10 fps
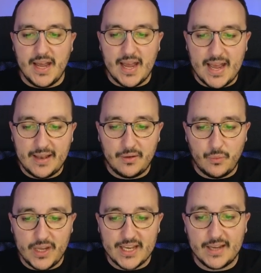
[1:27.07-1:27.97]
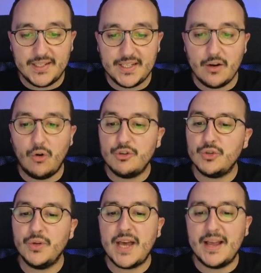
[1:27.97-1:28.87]
and we can see
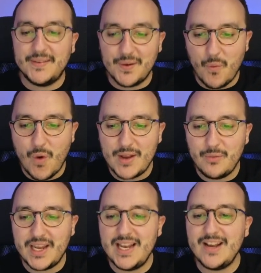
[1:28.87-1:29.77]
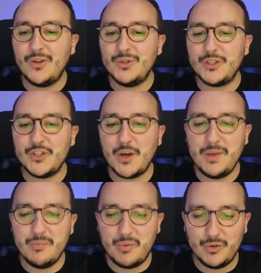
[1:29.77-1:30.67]
also that when we click on some
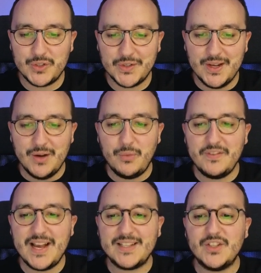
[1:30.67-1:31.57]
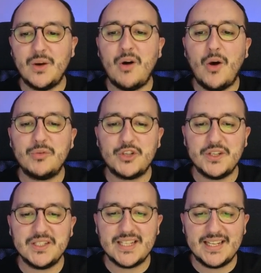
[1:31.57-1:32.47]
inputs, we've got some
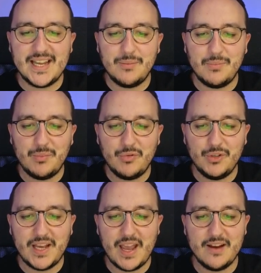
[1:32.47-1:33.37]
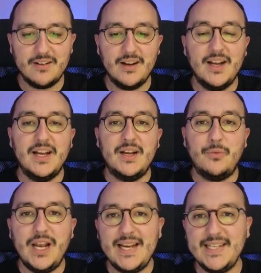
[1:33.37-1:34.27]
options that can be put here
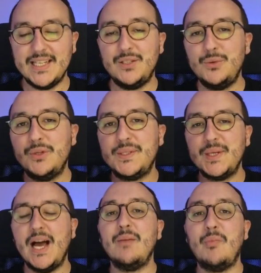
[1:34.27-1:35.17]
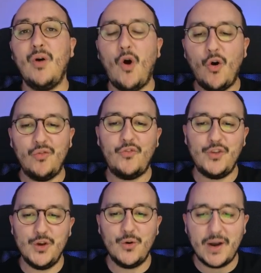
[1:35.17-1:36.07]
related to the type of
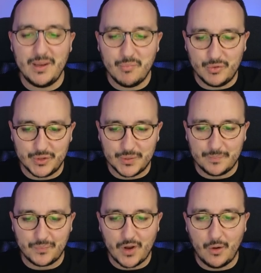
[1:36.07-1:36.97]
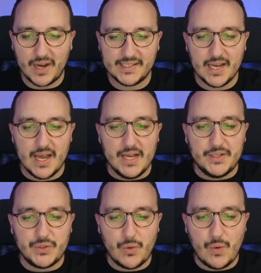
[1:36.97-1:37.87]
your input. All right,
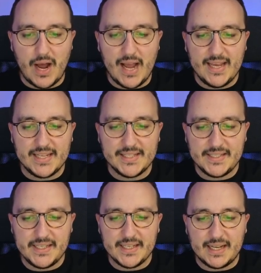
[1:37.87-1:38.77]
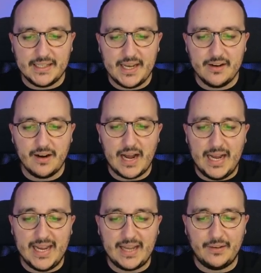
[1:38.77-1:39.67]
so I can see that here
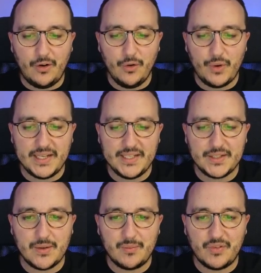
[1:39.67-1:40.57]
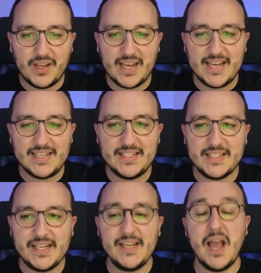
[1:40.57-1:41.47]
I got already something
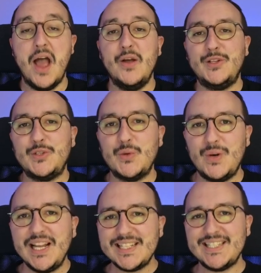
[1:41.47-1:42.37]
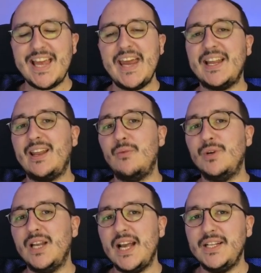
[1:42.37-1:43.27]
existing. So let's say that I
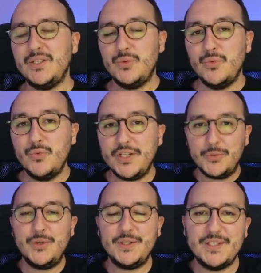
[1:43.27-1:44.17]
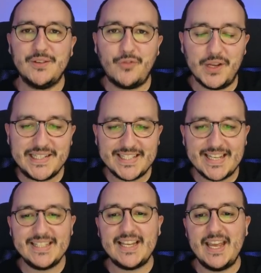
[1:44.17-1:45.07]
would like to recruit, for
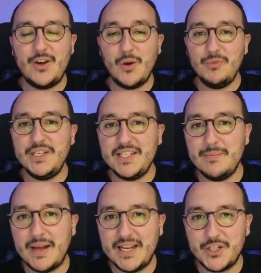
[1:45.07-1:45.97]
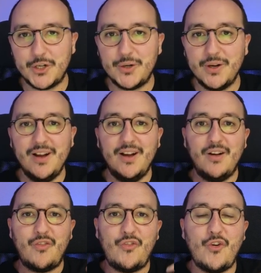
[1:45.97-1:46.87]
instance, a community manager
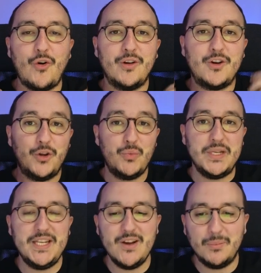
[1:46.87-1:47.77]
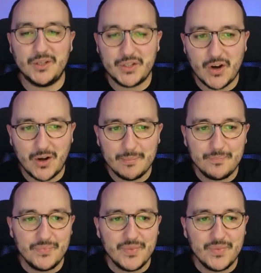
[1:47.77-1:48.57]
for codewithguillaume.com.